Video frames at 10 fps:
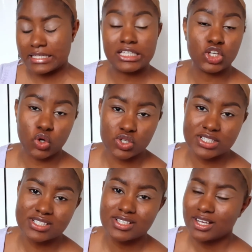
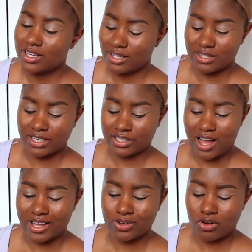not. Like,
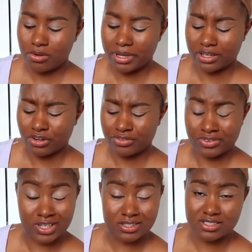I call my
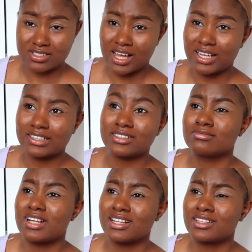girlfriends, and
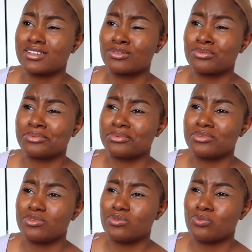I think
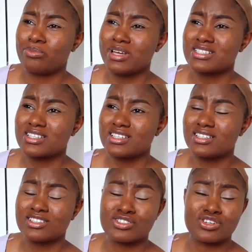basically
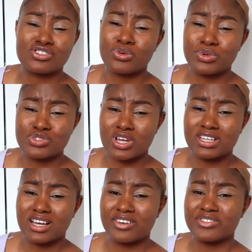the discussion we
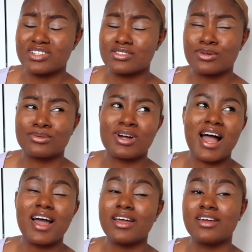usually have is, oh,
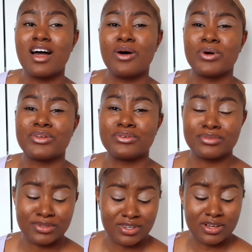hi, how are you?
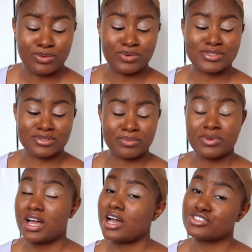What's up?
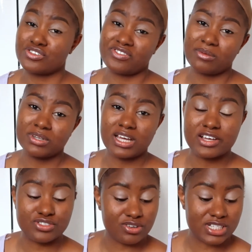How's your family?
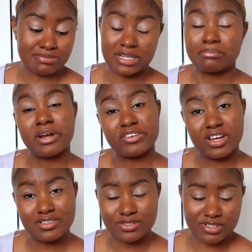How's your husband? My
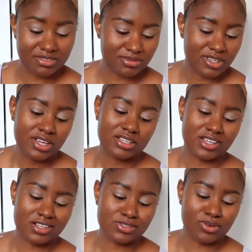regards to him.
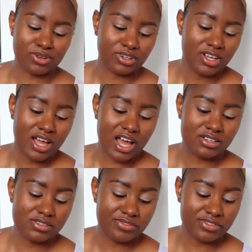That's all. I
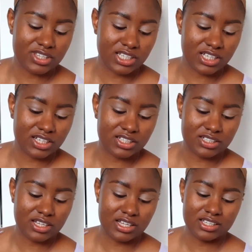
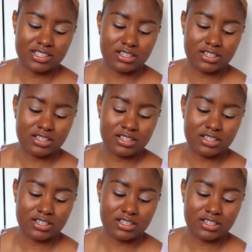think